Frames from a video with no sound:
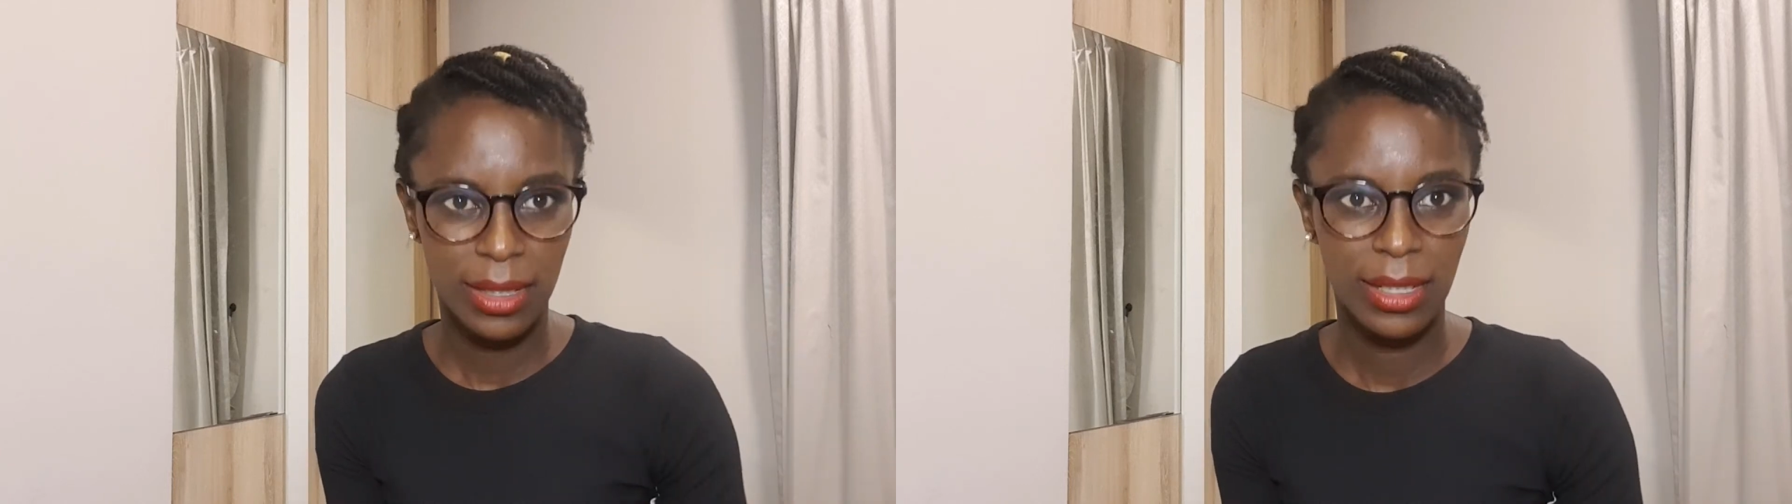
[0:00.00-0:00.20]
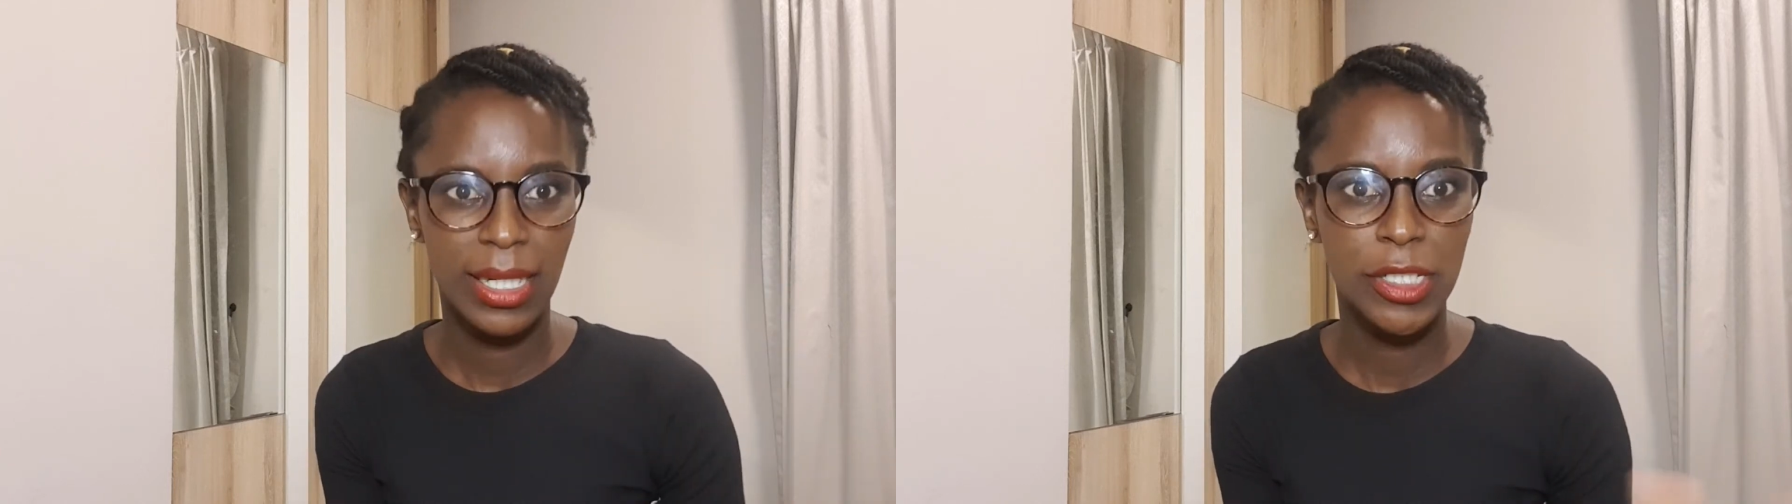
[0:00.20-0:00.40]

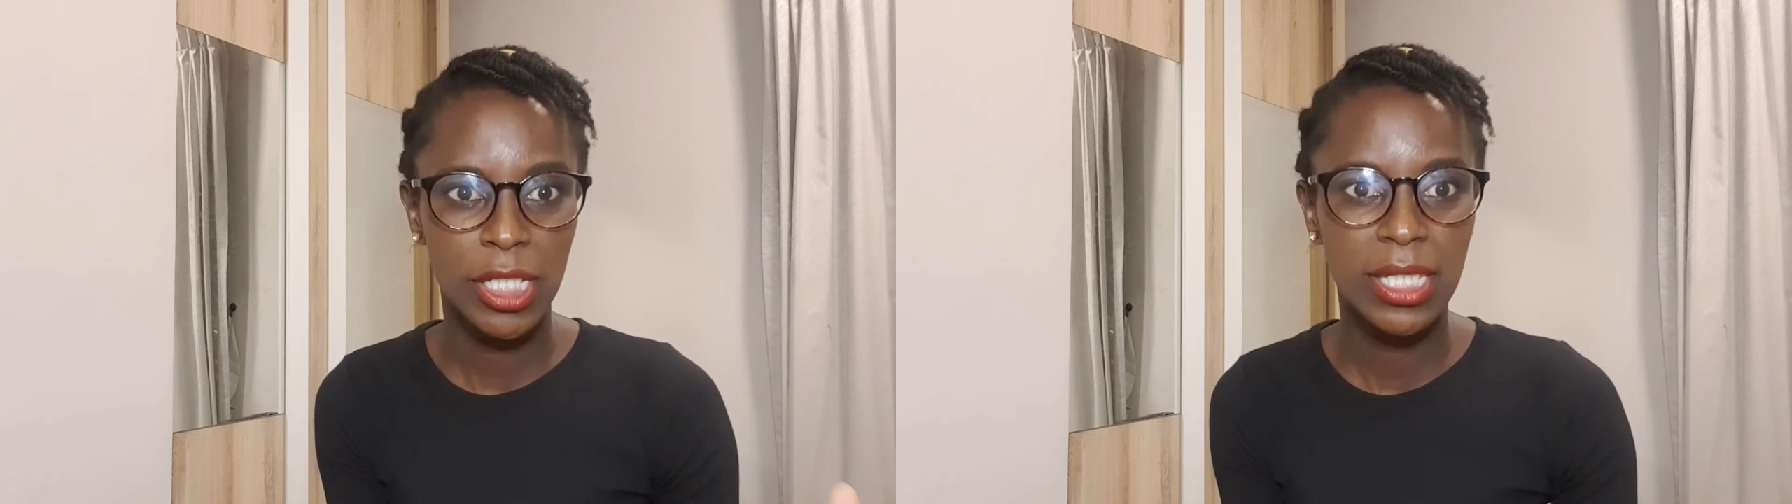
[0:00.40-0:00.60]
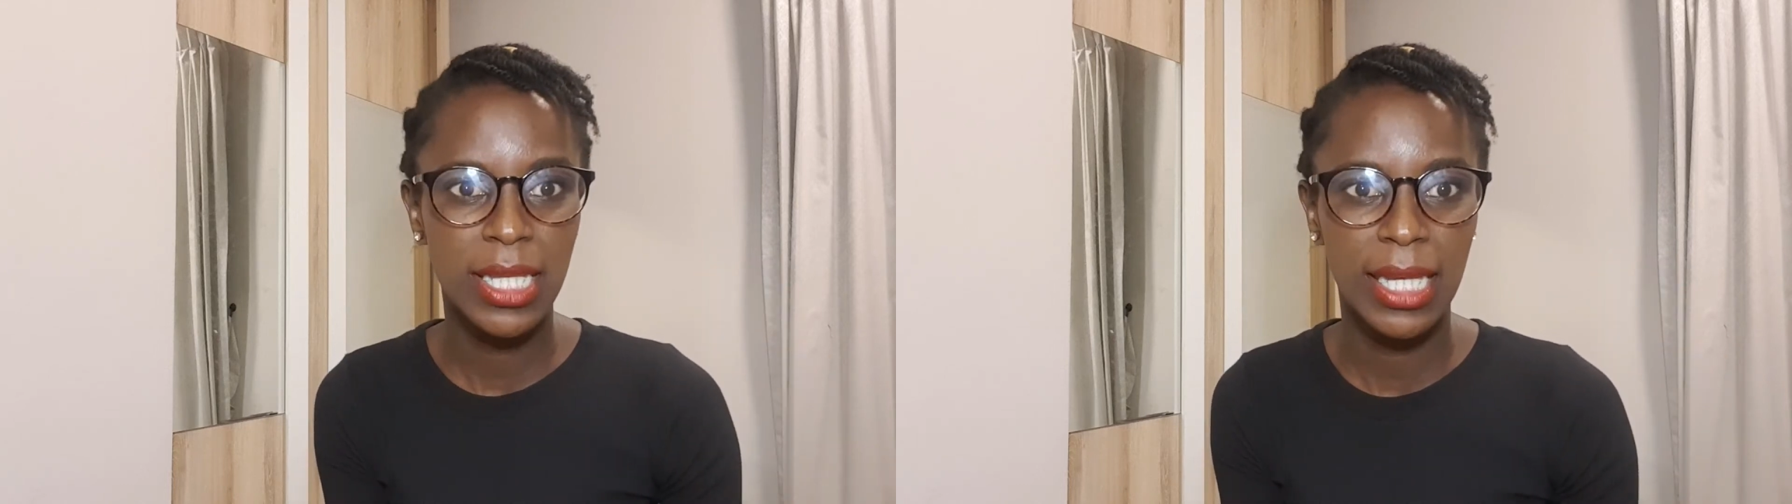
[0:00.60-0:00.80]

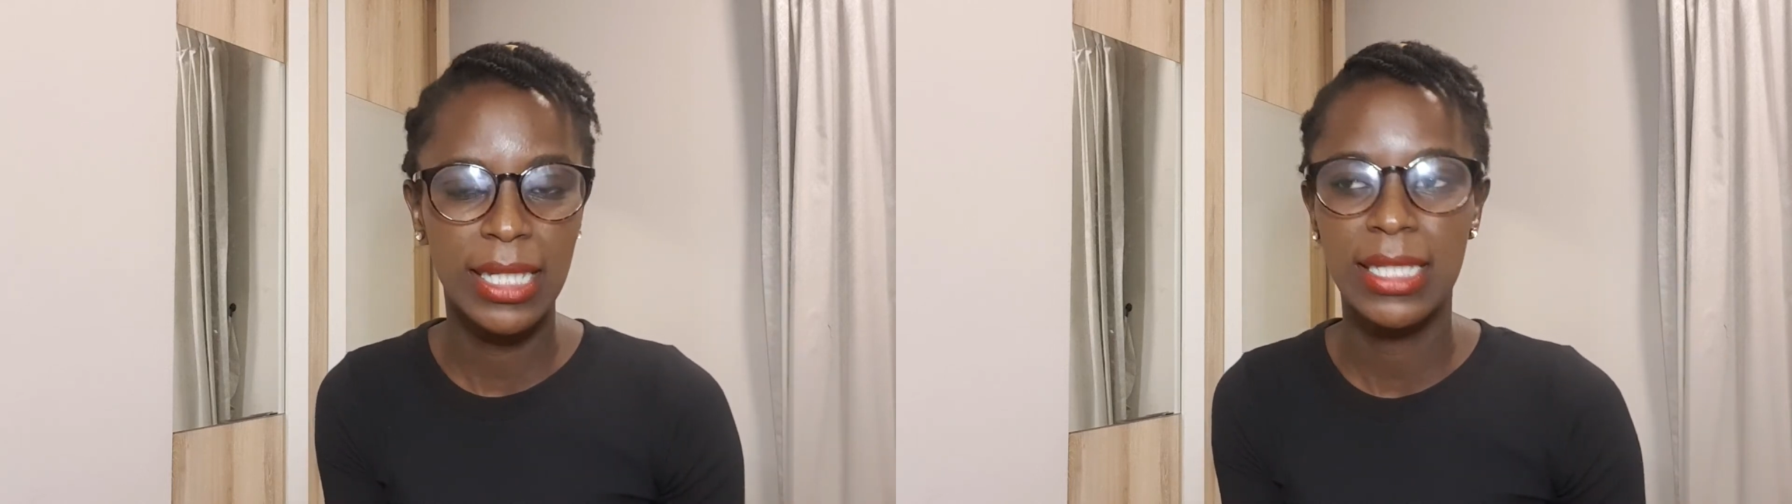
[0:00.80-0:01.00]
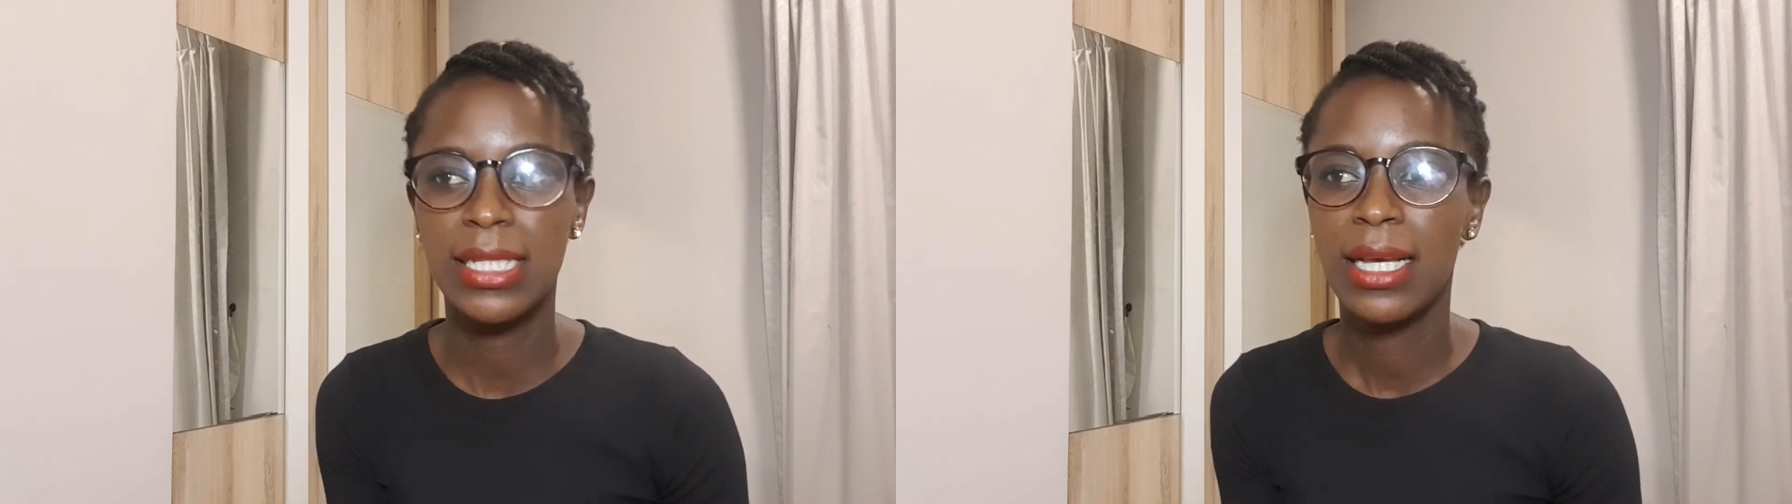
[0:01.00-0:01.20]
legit the
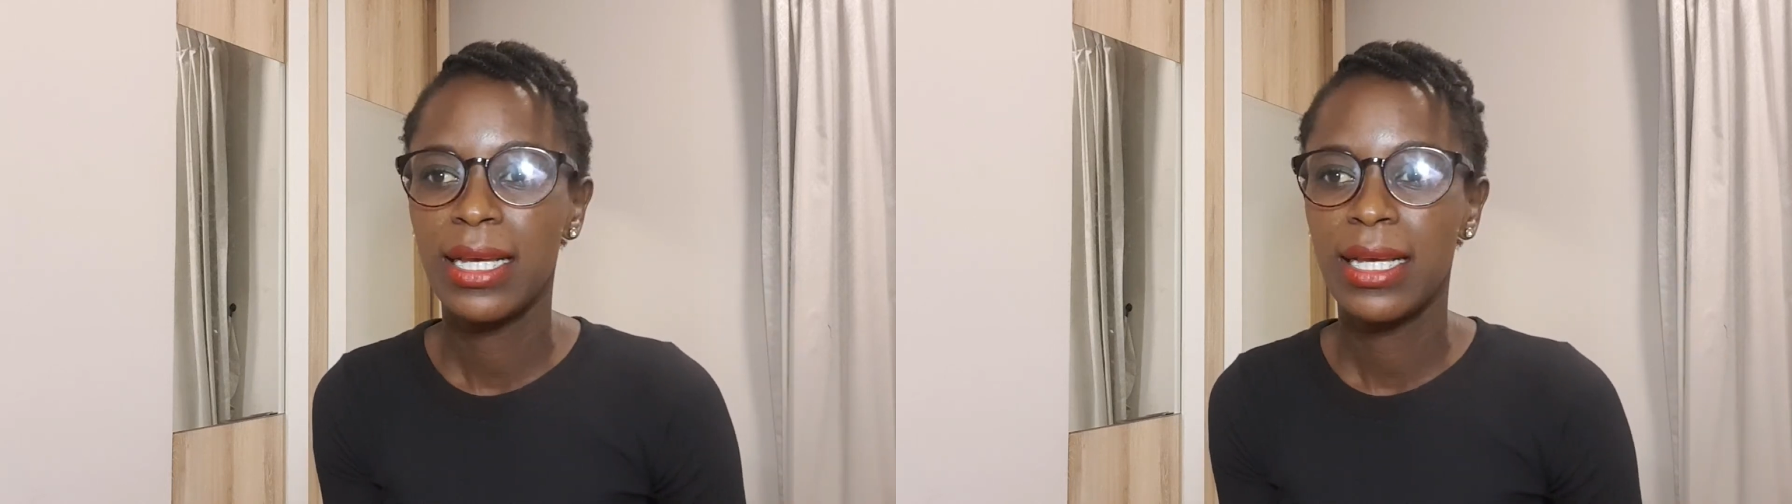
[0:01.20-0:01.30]
elite,